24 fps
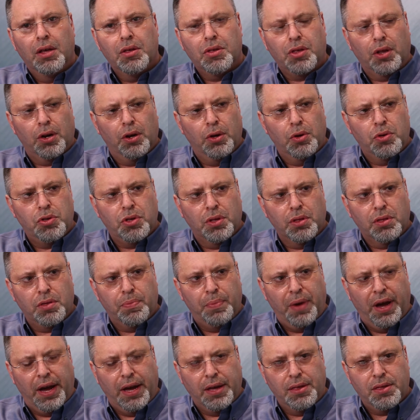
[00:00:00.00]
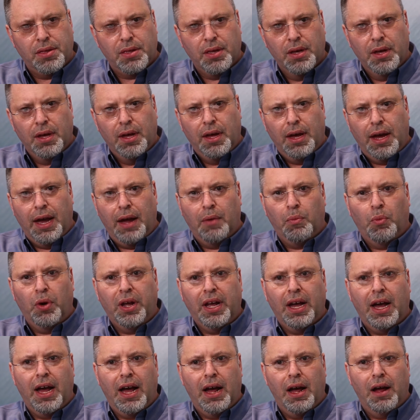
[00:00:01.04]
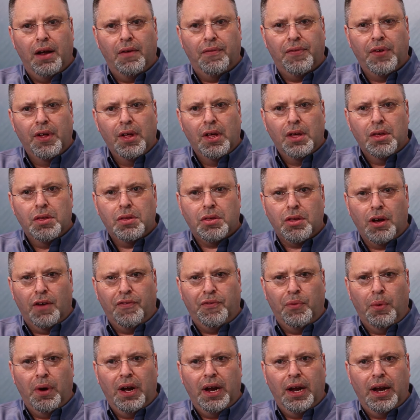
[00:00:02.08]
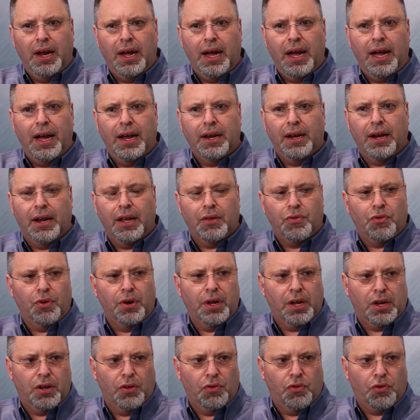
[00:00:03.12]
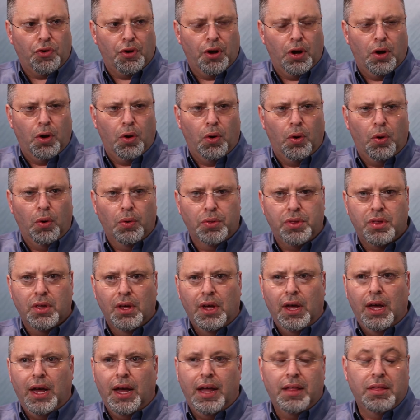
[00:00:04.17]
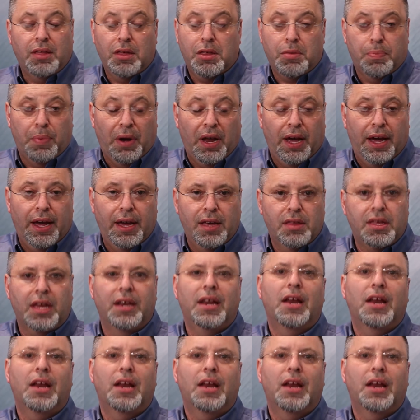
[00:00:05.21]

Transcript: solution space. And we have software and electronic controls and displays,